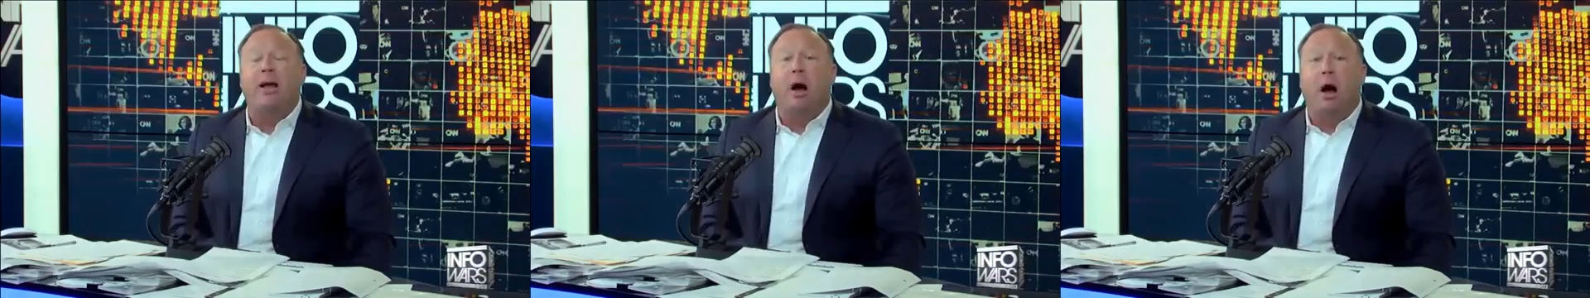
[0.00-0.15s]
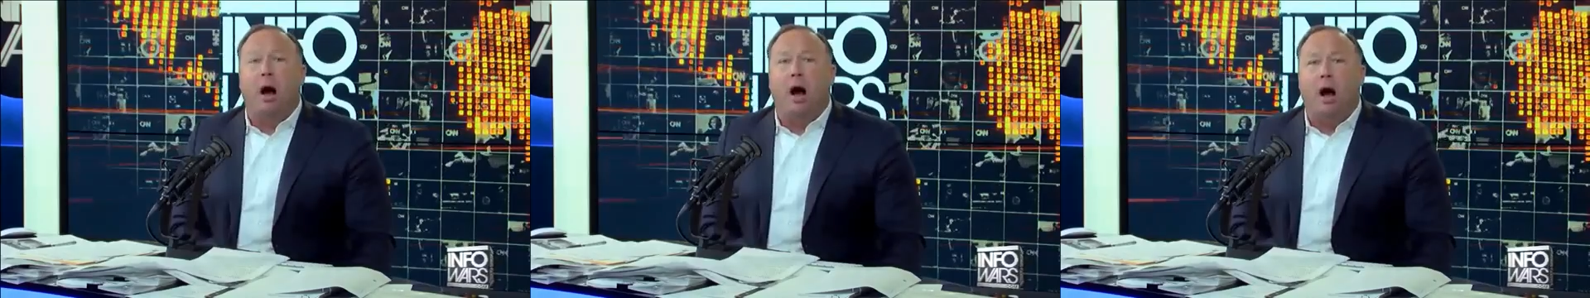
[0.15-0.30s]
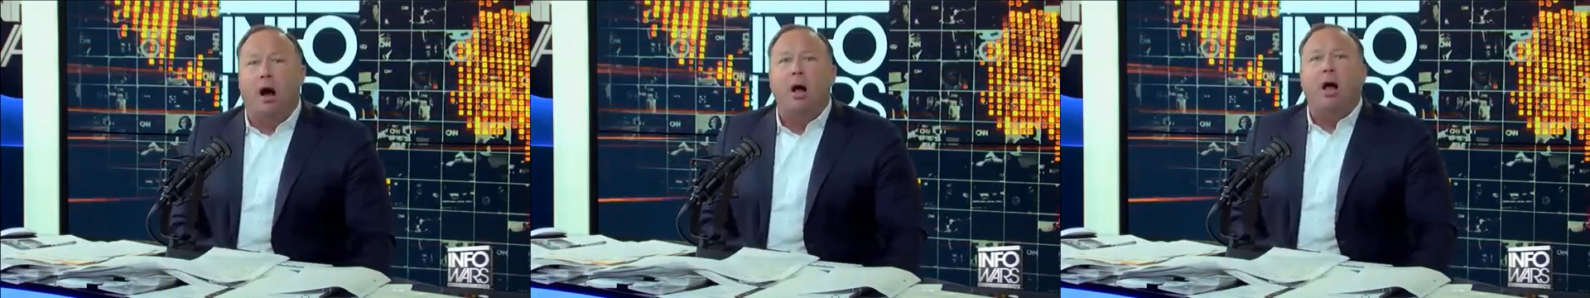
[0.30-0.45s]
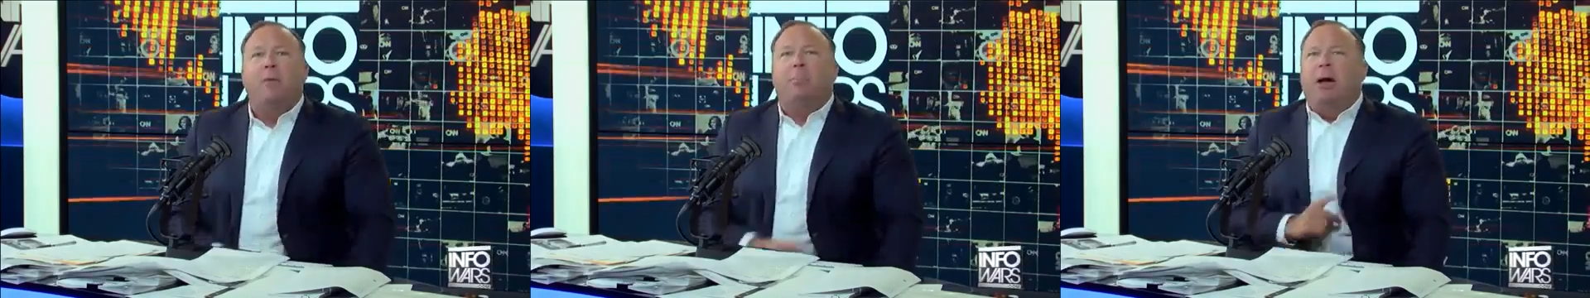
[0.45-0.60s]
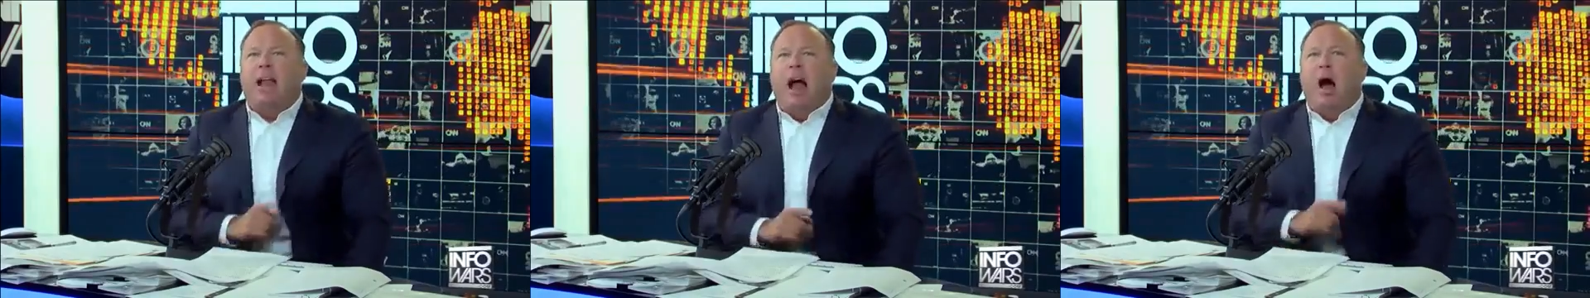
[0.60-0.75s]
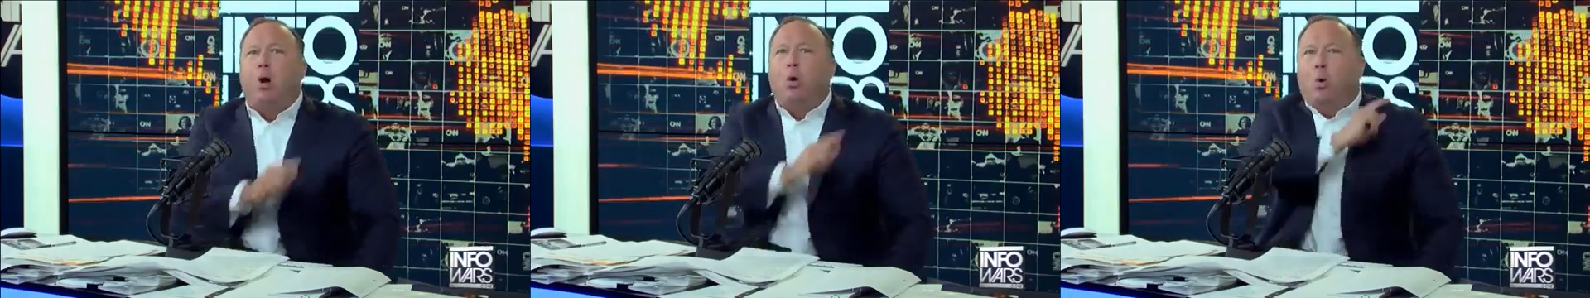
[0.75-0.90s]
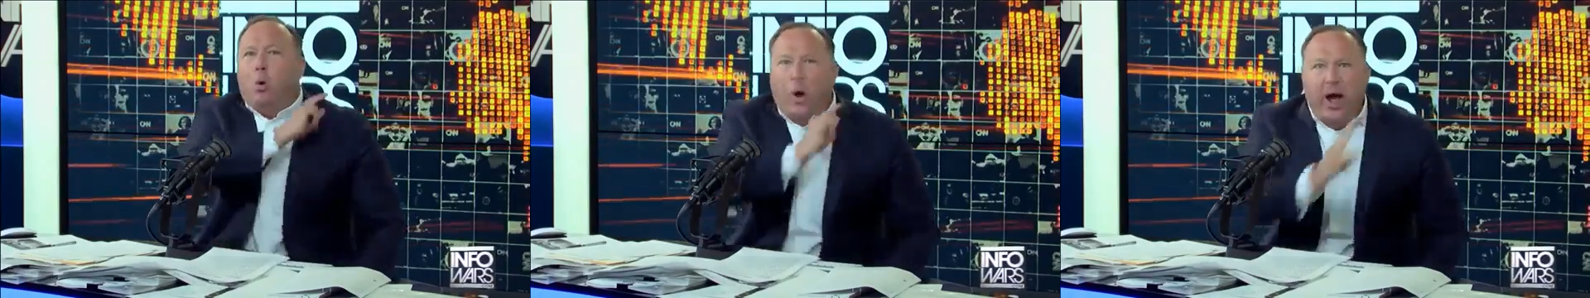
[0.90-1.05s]
are, but
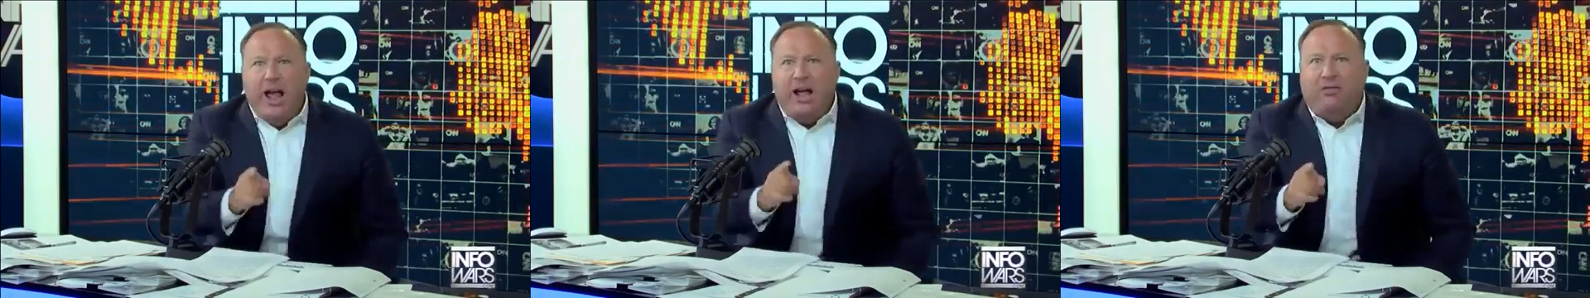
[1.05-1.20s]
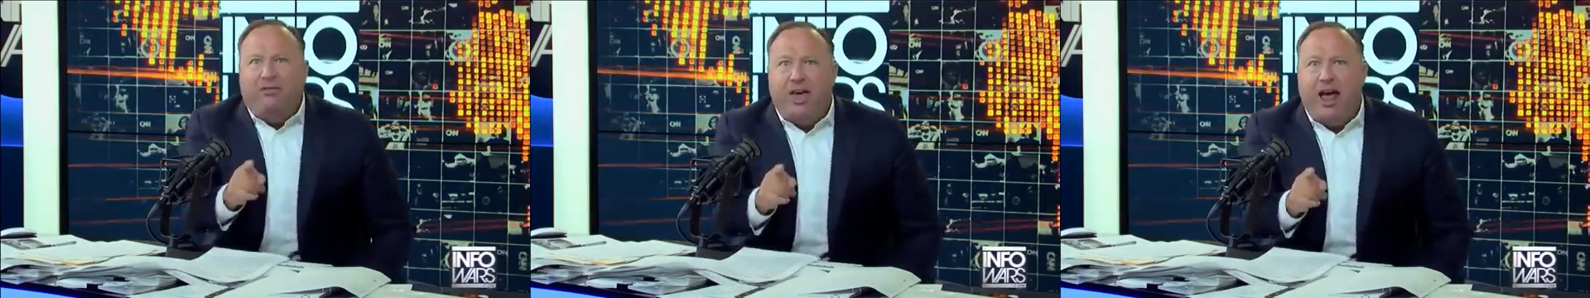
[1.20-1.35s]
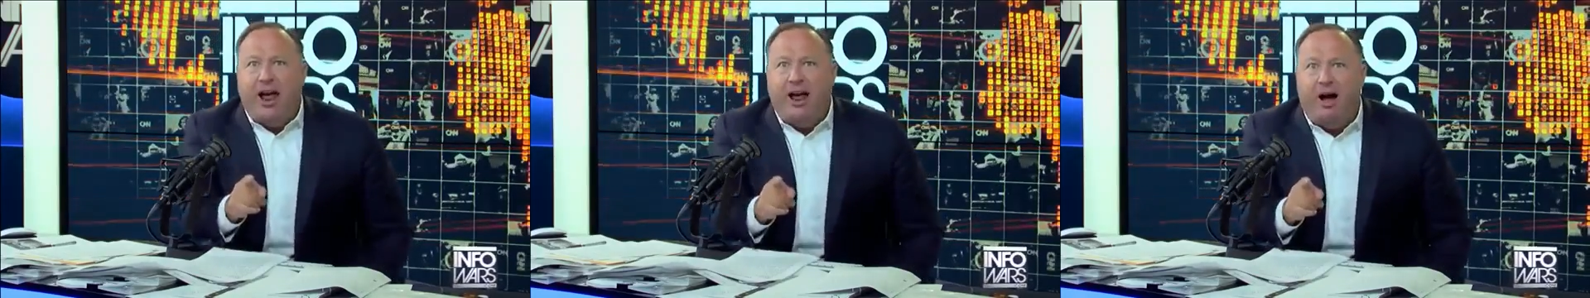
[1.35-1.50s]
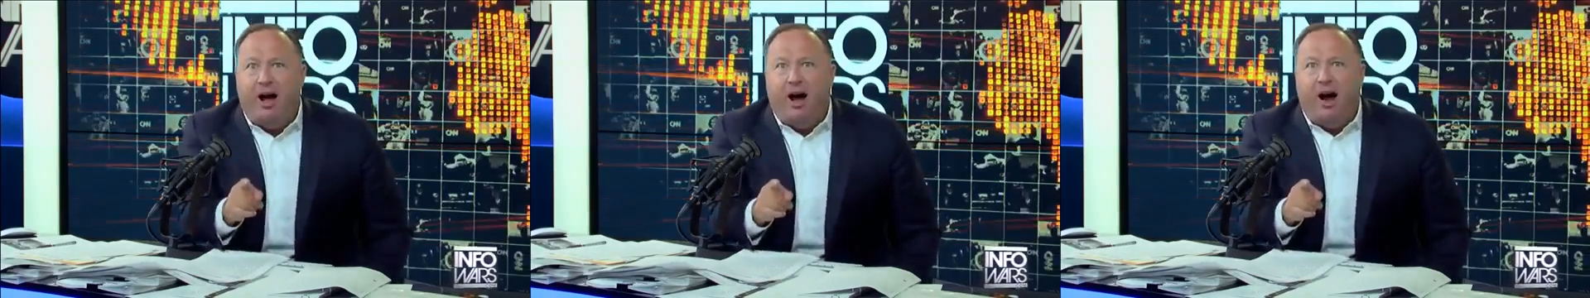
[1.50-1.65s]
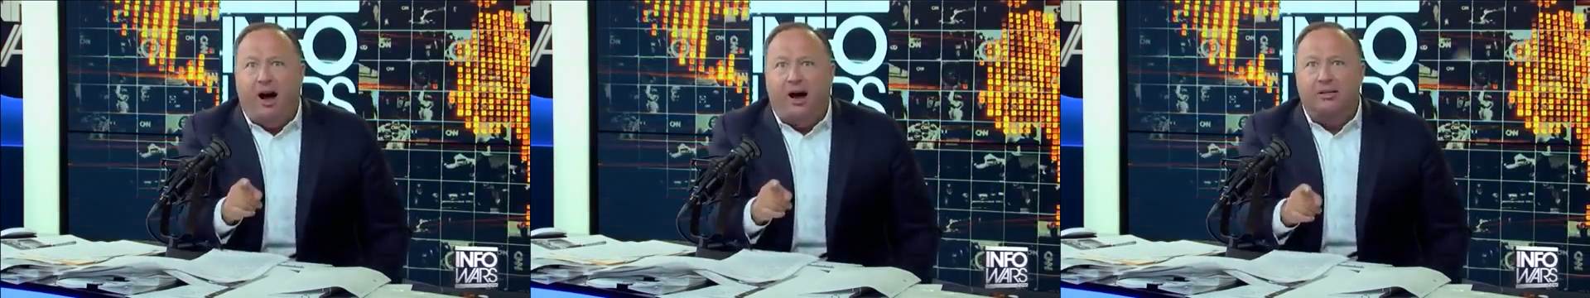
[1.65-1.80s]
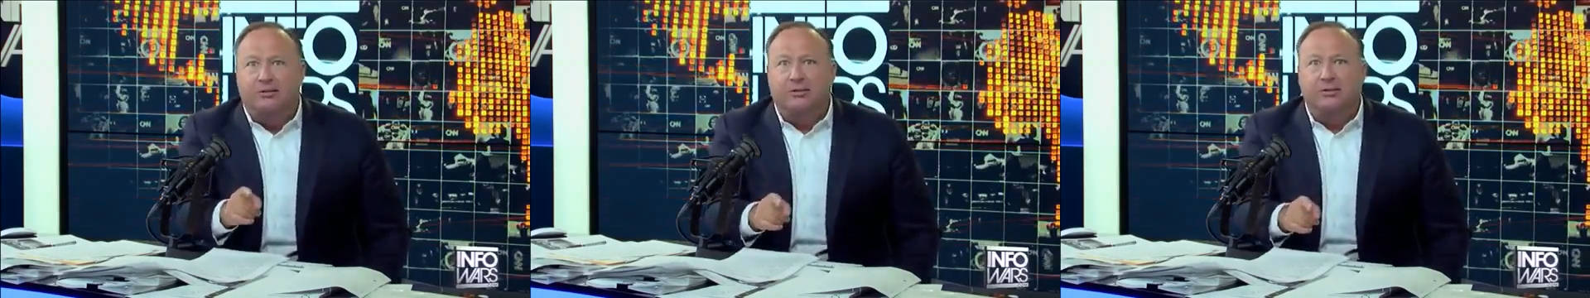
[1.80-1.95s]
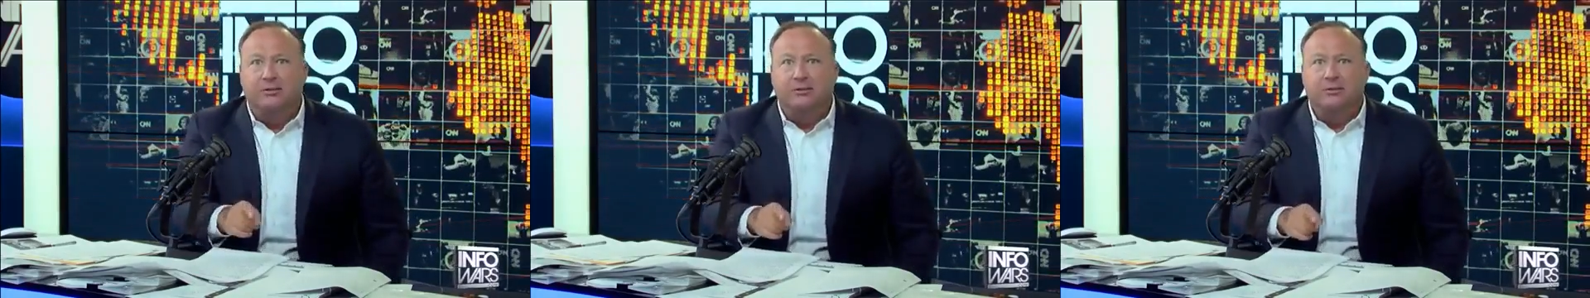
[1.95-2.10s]
how weak they are.